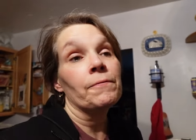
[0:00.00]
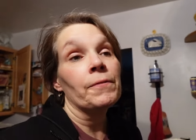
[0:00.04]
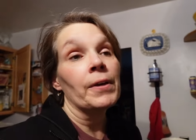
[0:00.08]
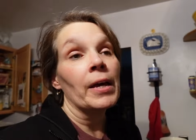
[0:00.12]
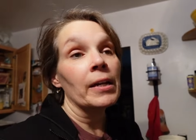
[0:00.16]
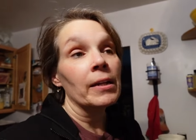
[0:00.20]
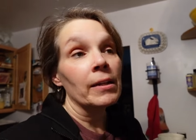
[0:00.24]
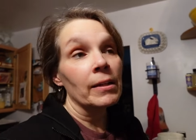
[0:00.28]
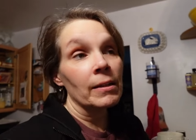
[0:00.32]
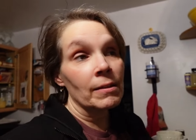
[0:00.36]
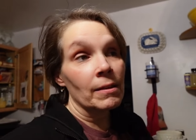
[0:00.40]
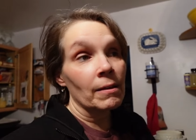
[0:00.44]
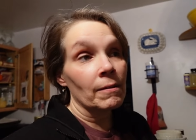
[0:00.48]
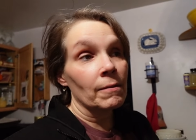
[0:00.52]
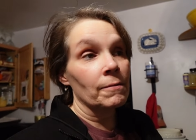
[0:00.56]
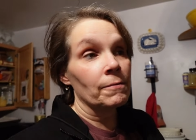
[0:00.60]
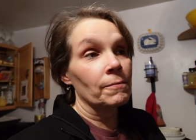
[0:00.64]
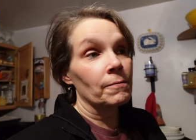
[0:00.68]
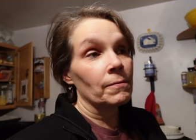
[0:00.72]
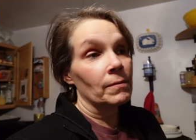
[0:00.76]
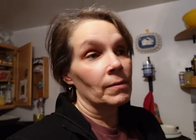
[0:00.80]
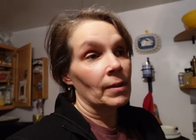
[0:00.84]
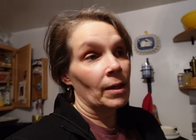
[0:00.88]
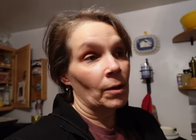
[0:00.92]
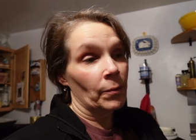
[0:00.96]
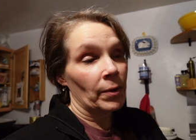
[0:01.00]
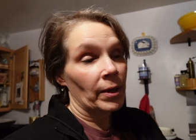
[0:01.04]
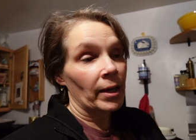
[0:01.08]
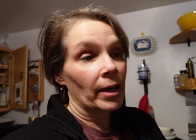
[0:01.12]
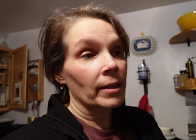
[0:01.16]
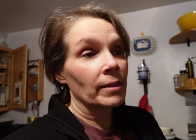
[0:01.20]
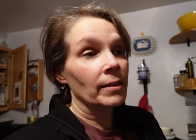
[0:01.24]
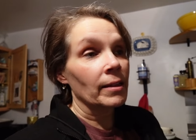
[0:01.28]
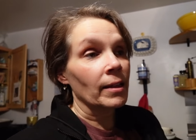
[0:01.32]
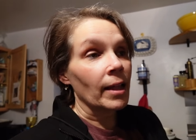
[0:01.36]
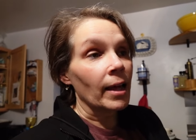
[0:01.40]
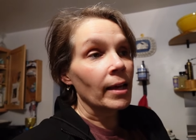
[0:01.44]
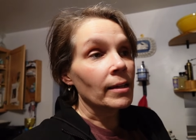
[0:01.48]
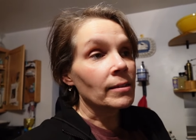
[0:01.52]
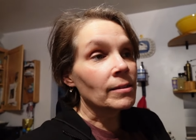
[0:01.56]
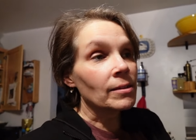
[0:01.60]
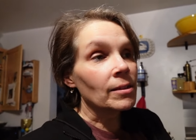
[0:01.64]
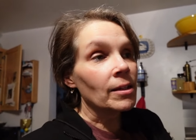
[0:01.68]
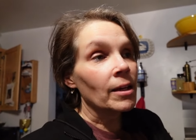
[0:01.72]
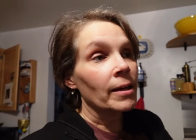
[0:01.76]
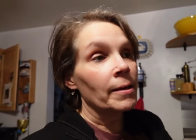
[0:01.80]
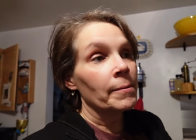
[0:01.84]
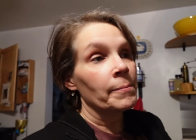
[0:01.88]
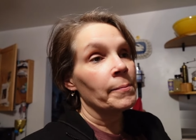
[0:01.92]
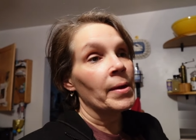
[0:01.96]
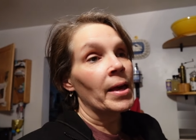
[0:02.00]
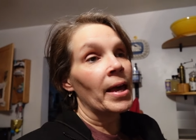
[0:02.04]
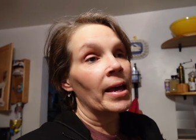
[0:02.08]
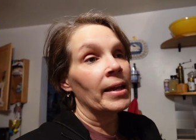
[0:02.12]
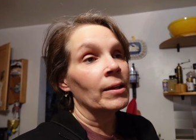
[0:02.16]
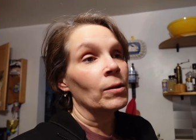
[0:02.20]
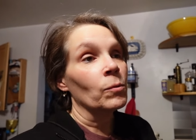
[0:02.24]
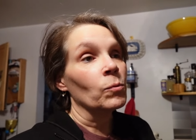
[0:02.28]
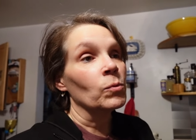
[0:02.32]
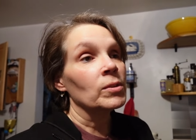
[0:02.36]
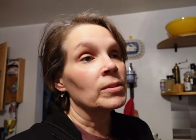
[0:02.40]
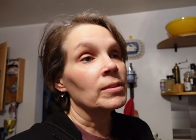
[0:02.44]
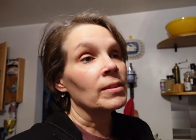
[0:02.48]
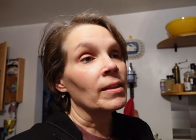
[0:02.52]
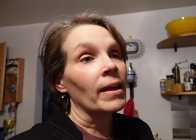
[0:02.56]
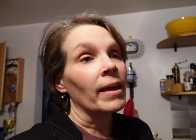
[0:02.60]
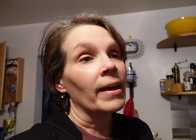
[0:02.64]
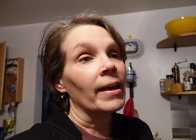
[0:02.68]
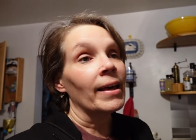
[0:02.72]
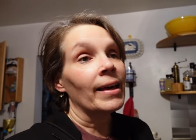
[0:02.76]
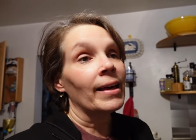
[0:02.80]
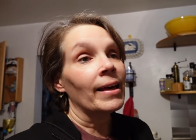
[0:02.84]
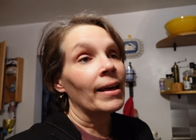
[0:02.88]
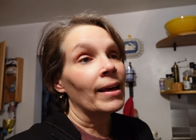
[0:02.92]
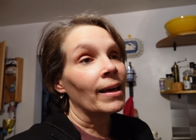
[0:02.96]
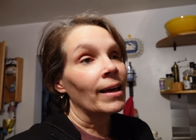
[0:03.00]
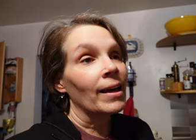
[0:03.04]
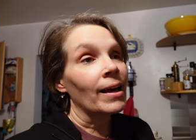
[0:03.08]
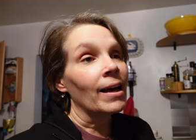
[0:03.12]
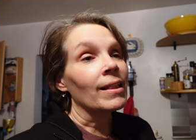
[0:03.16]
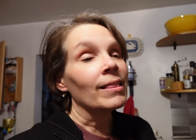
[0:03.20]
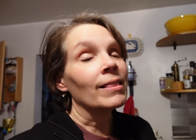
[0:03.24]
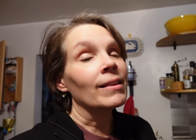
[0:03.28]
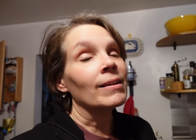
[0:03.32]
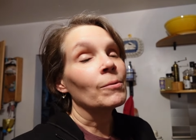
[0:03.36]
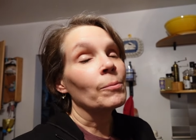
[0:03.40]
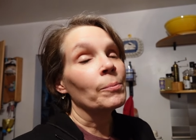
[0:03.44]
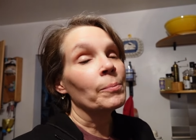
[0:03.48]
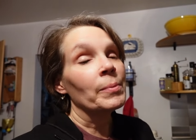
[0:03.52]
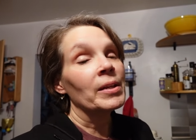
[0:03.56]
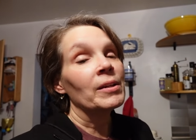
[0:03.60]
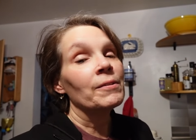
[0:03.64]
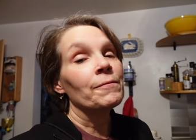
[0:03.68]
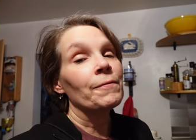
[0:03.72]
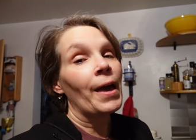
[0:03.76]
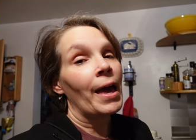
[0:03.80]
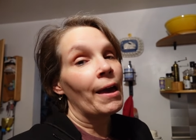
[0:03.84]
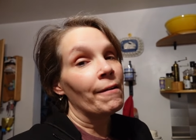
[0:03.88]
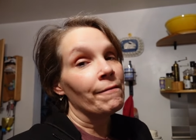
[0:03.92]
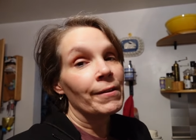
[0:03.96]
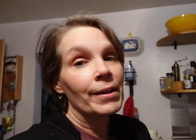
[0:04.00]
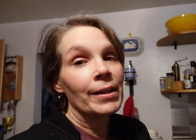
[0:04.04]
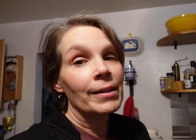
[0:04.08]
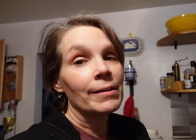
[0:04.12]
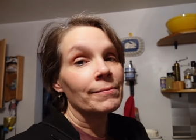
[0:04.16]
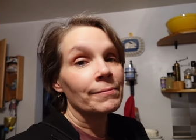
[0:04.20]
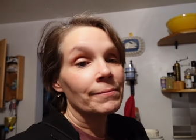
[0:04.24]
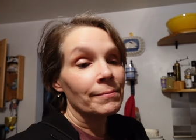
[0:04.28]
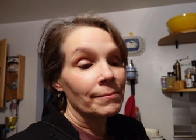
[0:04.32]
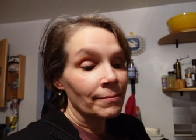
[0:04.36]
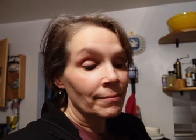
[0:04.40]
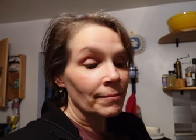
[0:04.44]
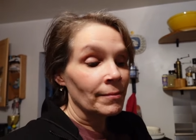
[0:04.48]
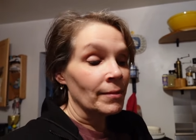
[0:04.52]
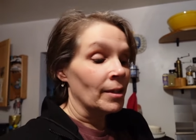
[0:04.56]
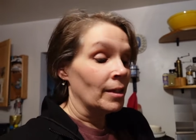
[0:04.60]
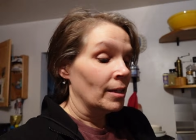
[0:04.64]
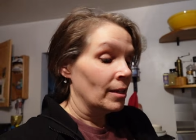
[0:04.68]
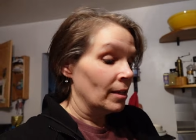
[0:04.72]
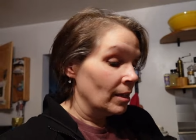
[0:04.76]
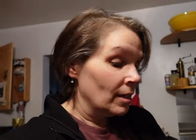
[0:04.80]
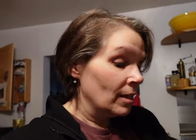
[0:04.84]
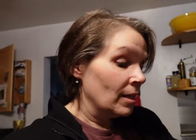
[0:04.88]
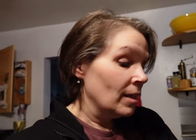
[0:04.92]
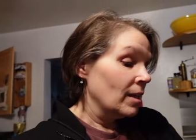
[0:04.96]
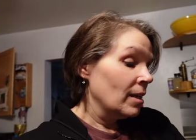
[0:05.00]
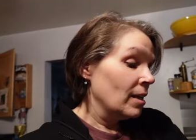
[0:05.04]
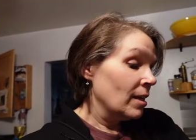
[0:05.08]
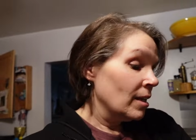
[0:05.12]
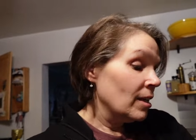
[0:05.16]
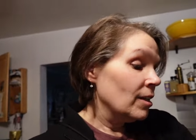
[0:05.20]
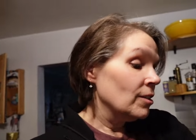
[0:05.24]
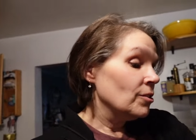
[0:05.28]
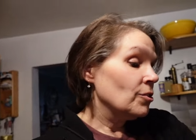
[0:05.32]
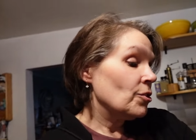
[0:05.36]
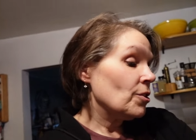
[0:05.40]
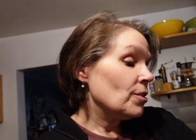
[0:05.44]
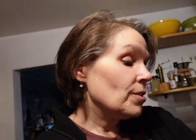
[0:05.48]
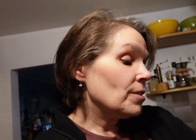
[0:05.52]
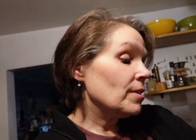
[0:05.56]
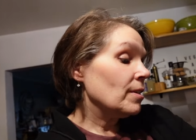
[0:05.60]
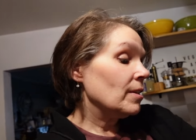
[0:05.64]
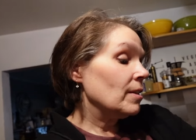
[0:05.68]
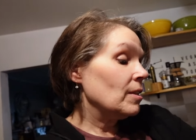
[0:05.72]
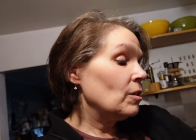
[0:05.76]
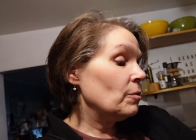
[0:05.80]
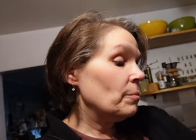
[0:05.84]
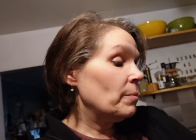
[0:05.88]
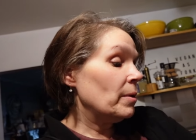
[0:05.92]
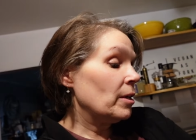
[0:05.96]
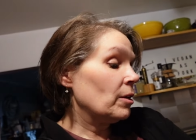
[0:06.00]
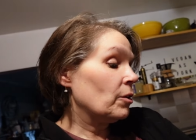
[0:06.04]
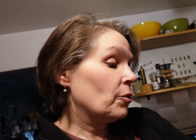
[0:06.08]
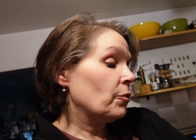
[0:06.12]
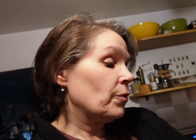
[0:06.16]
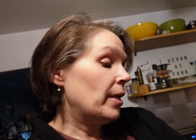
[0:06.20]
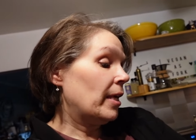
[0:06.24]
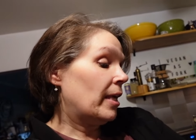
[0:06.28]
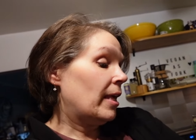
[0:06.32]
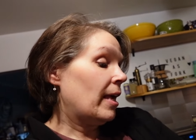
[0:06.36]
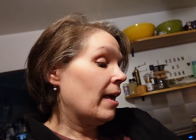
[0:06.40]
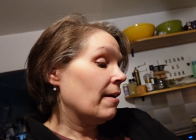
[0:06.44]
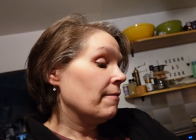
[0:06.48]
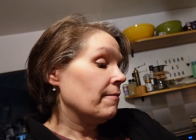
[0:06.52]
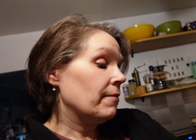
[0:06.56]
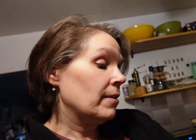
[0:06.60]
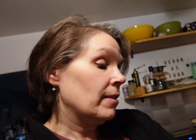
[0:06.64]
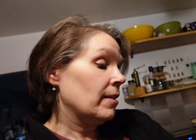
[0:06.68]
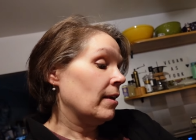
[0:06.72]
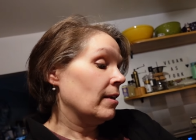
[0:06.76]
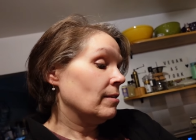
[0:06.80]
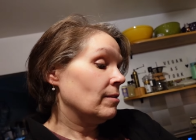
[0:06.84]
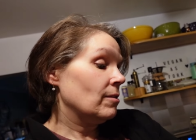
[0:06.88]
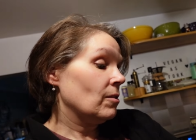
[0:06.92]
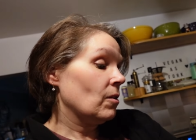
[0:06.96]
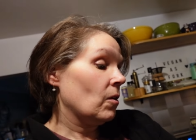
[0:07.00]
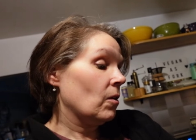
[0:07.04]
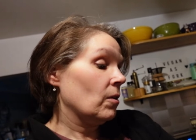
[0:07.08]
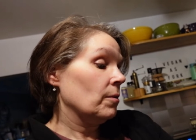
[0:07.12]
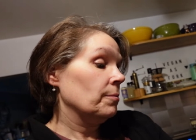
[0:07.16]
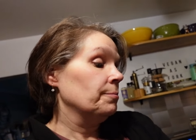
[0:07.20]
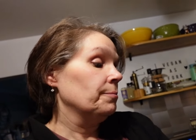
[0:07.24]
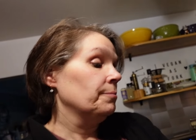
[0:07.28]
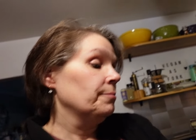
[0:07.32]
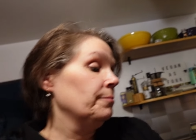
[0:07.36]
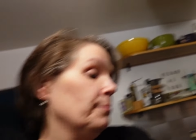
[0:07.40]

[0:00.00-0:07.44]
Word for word: feta that we got the last time, and it was like a little bit of heaven. Just a little bit of Greek heaven, that's all.